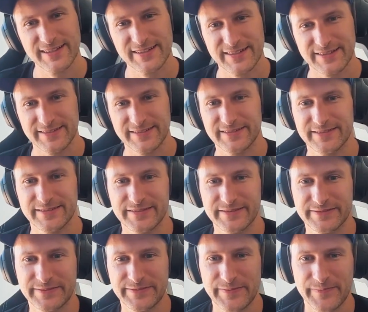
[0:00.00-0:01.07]

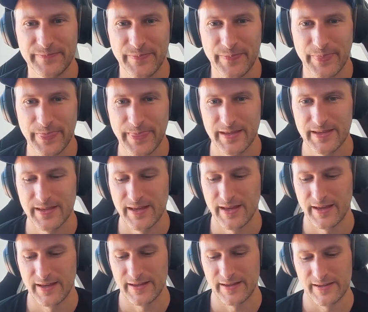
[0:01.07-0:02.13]
And
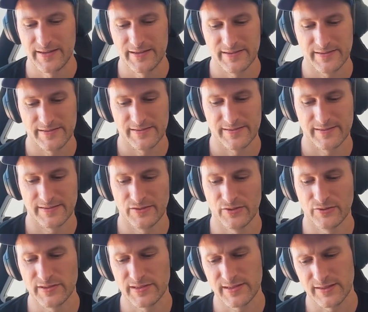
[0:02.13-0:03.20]

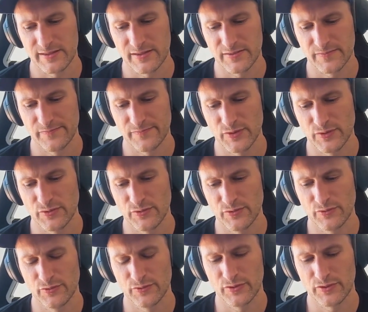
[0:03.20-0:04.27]
now it's like
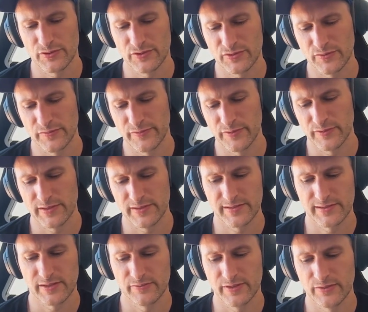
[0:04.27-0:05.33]
you're not offering
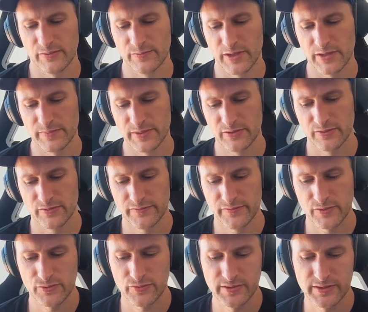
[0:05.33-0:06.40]
necessarily a buy Bitcoin
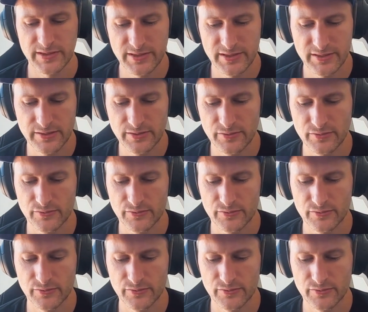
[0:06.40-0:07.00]
functionality.